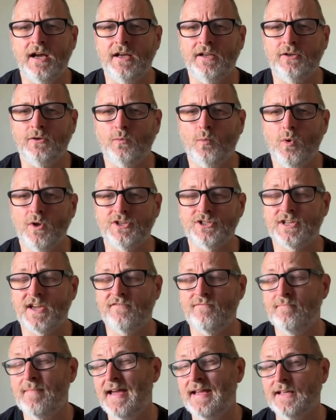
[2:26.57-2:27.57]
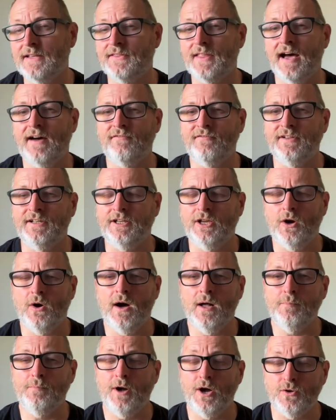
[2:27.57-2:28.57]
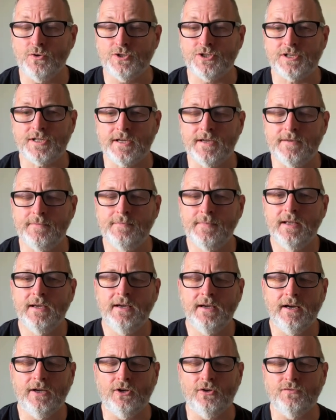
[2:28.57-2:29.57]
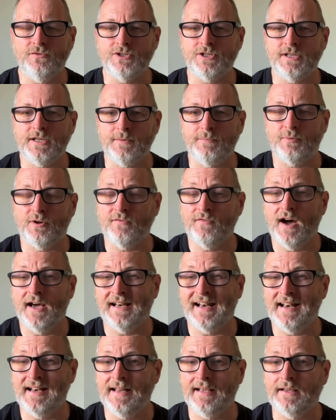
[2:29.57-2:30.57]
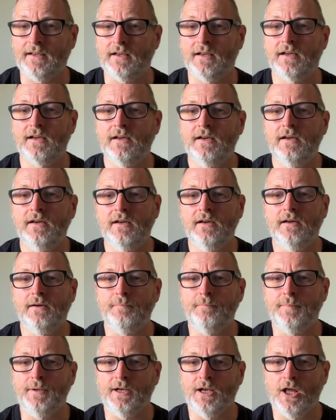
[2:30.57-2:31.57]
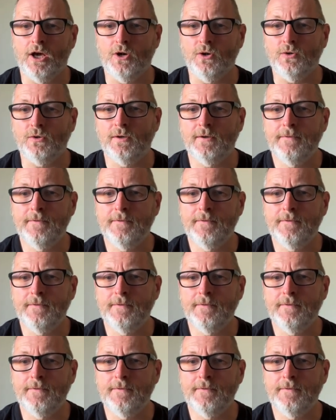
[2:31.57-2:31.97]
and once I've made that video I'll post it and obviously provide a link below.